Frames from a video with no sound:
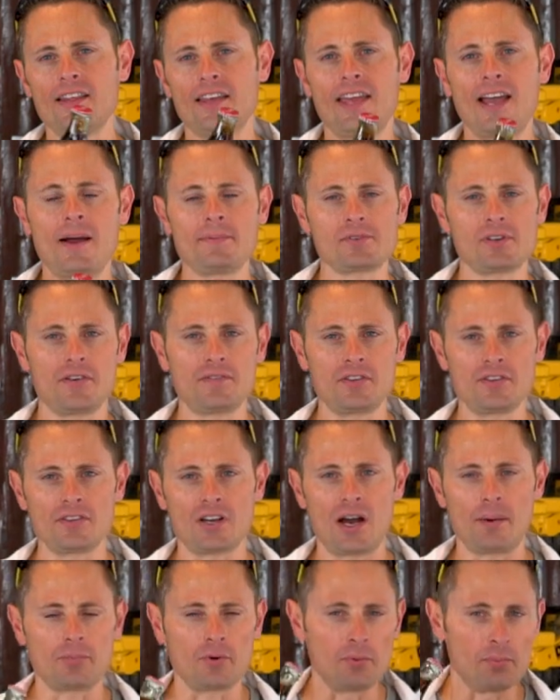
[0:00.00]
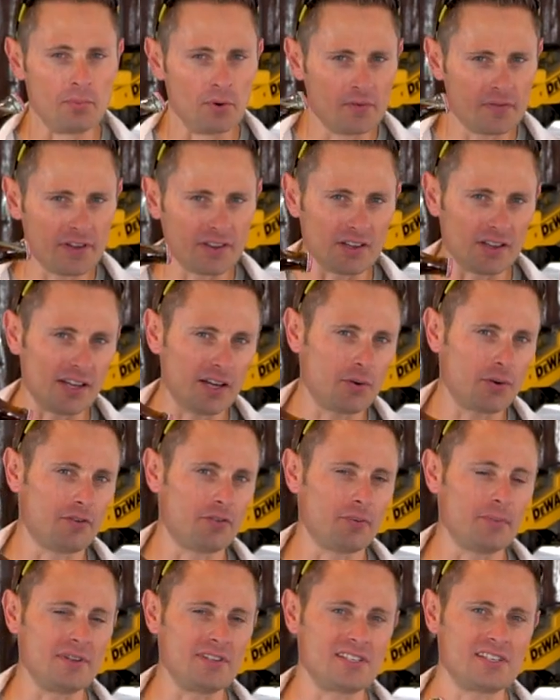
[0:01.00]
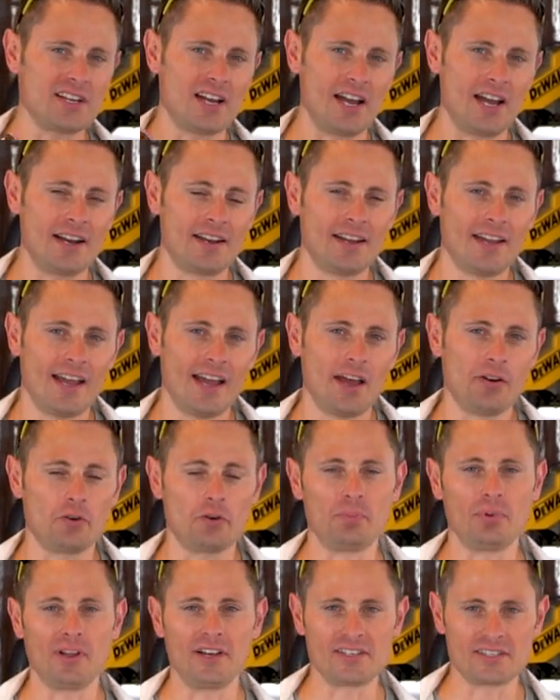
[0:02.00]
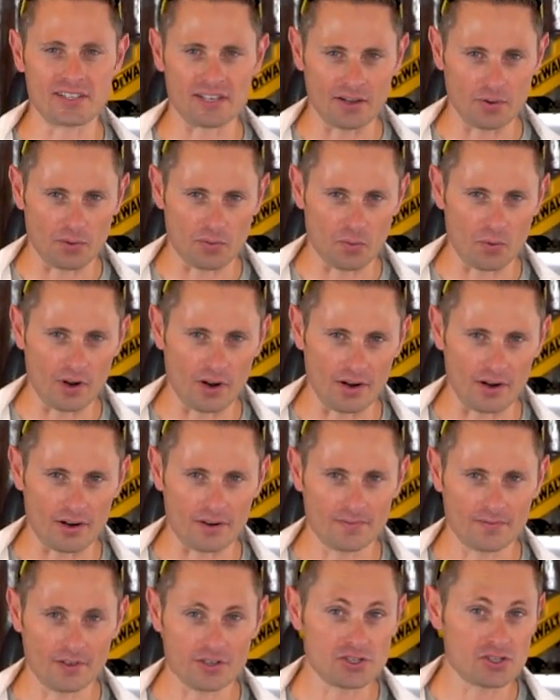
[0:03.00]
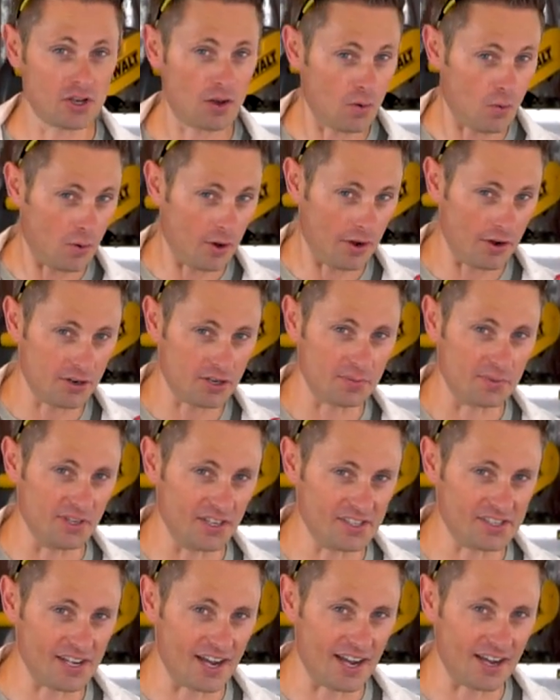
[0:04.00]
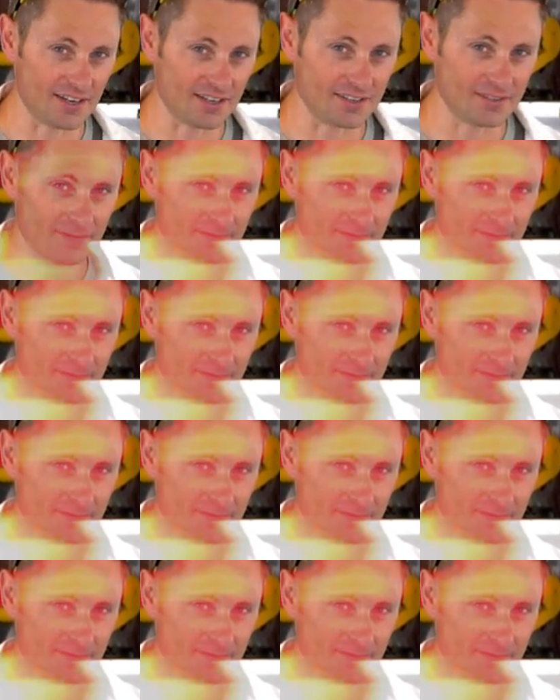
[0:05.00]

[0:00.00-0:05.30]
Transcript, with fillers: the caps off the top, removing the liquid from inside, and replacing it with water. Salt water, to be exact.